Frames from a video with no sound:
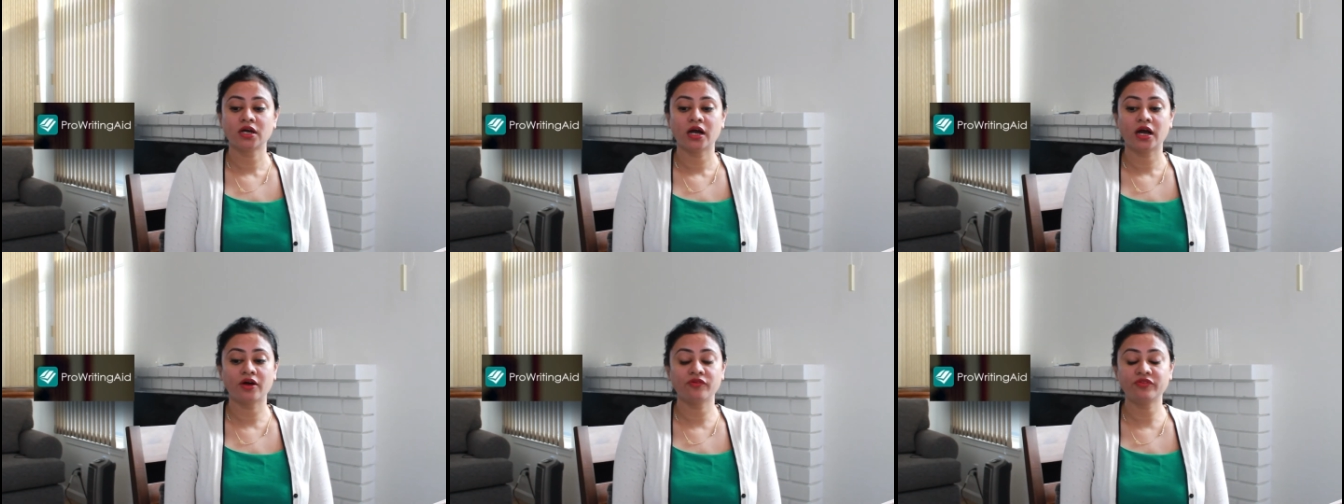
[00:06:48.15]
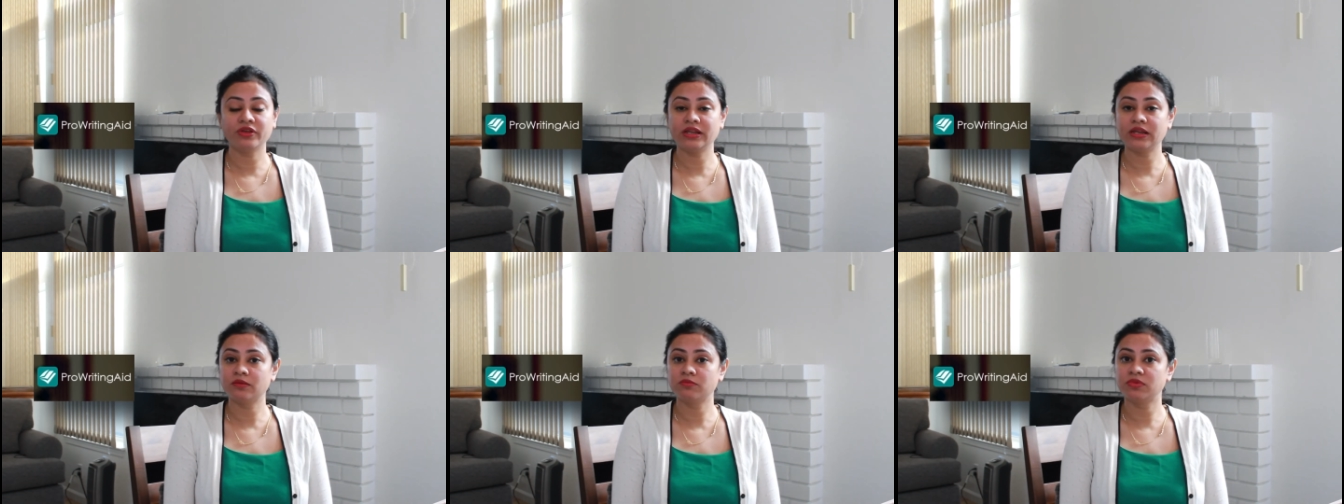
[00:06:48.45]

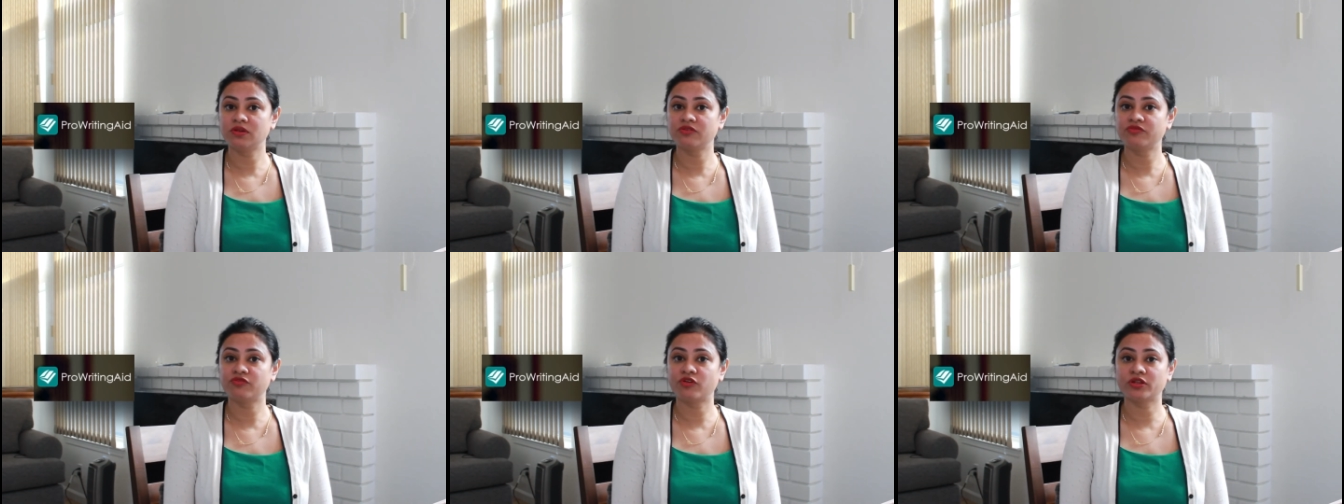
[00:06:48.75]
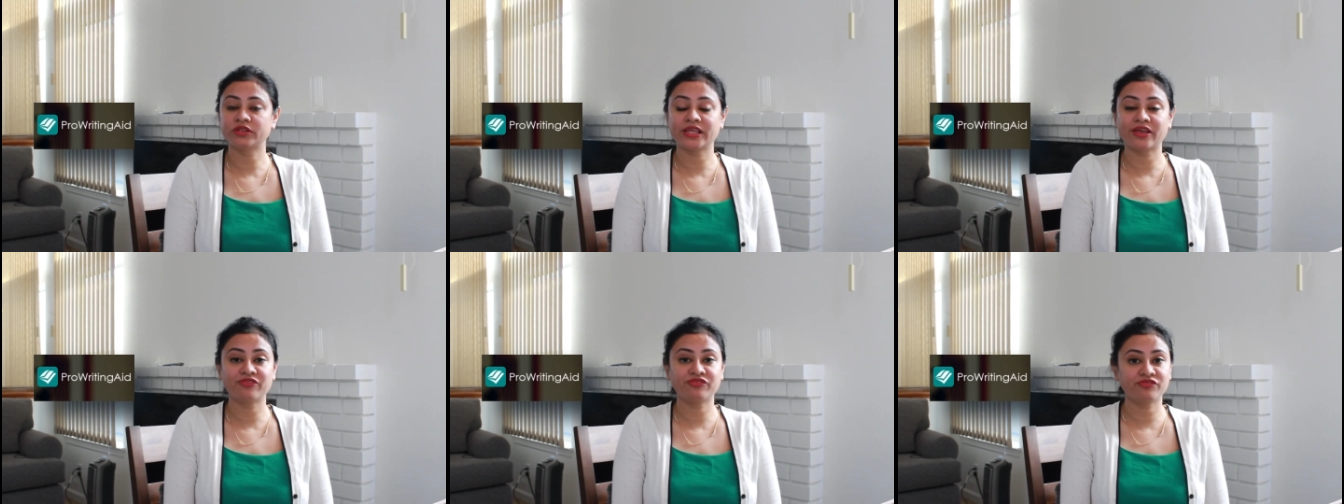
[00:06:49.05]
available for
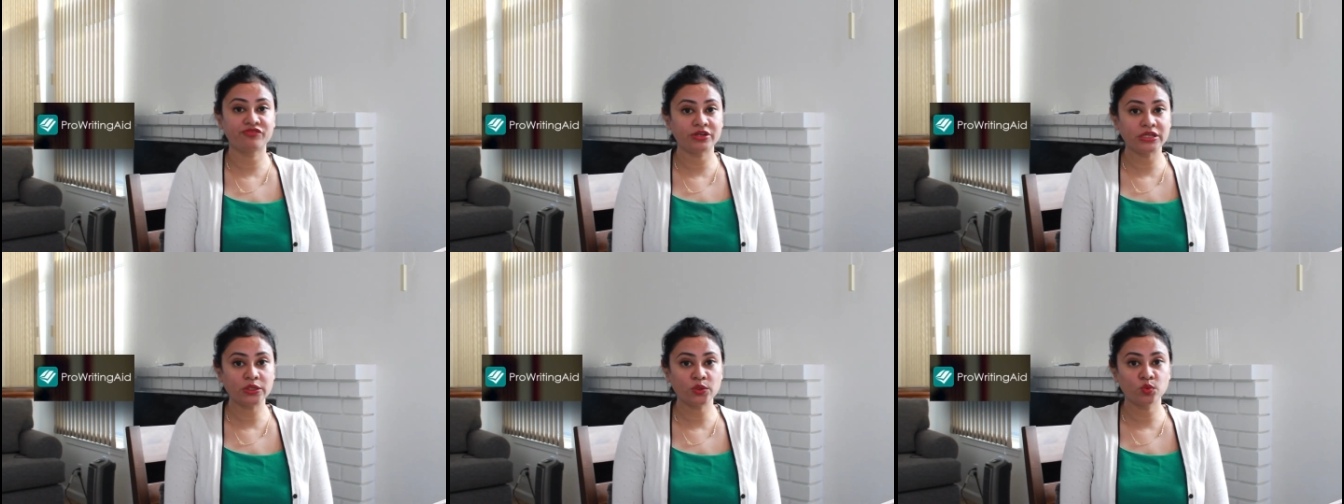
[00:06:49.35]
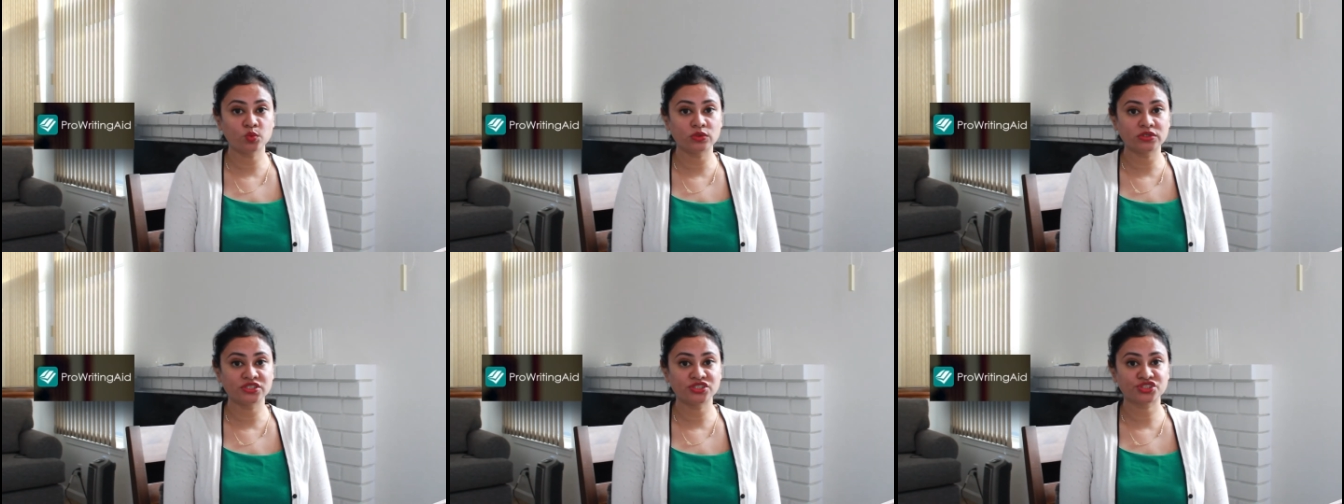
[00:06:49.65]
their free
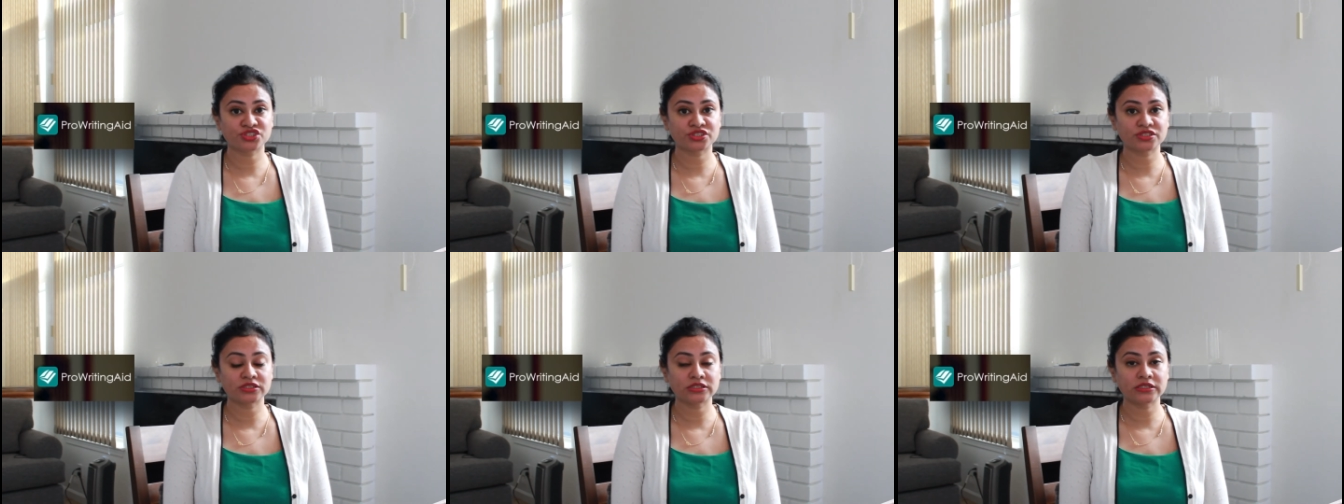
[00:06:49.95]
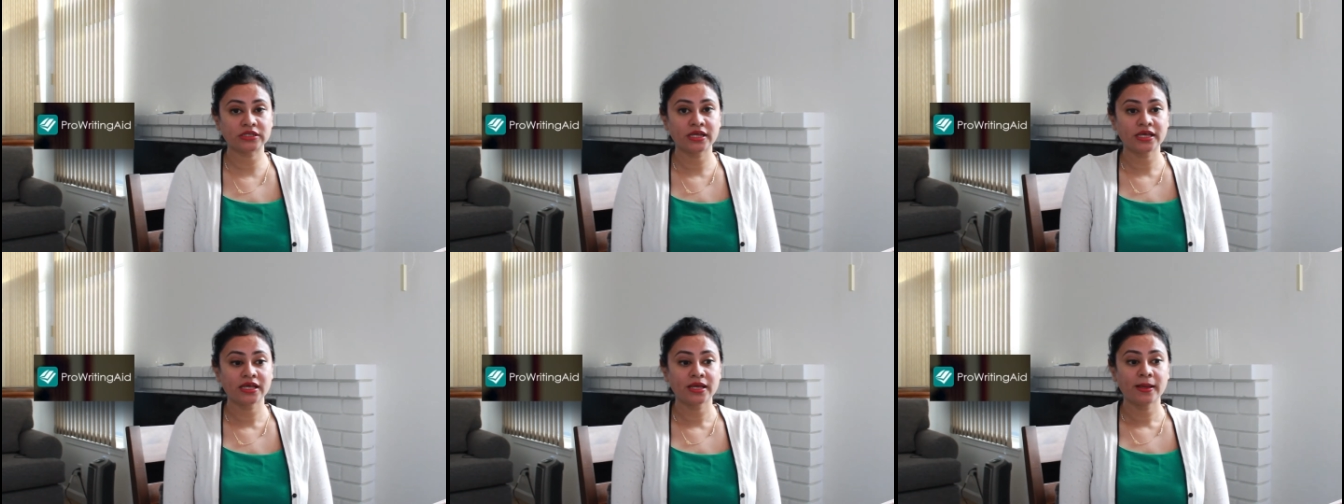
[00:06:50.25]
version,